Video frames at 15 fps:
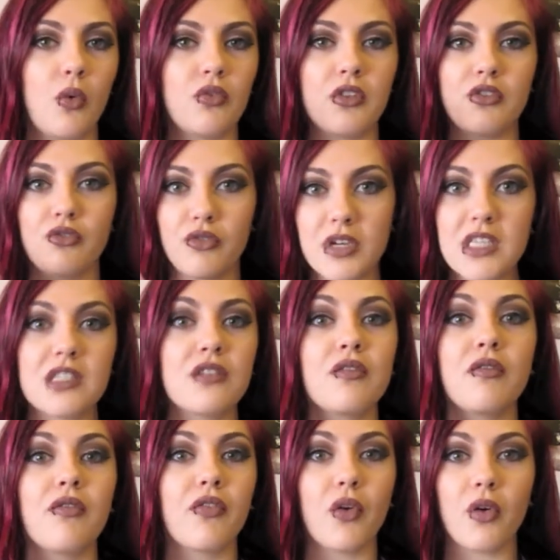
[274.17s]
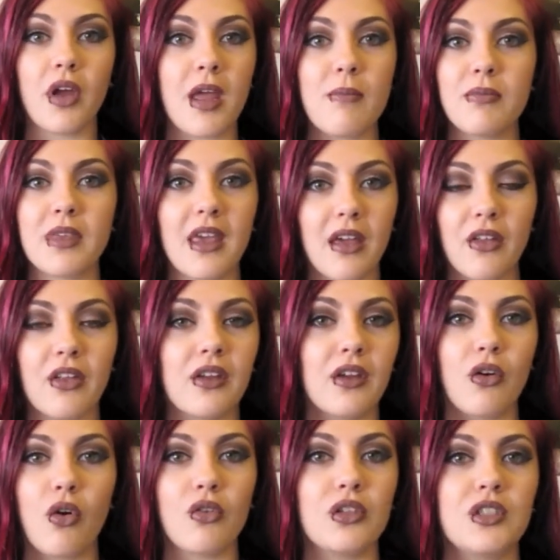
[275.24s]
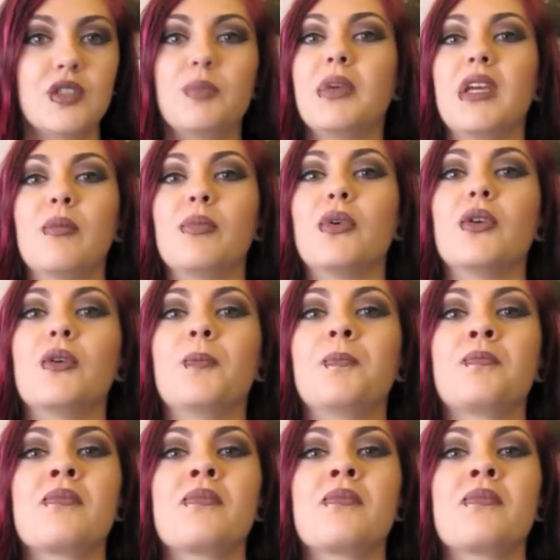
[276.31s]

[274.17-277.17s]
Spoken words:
the reason for him killing all these people.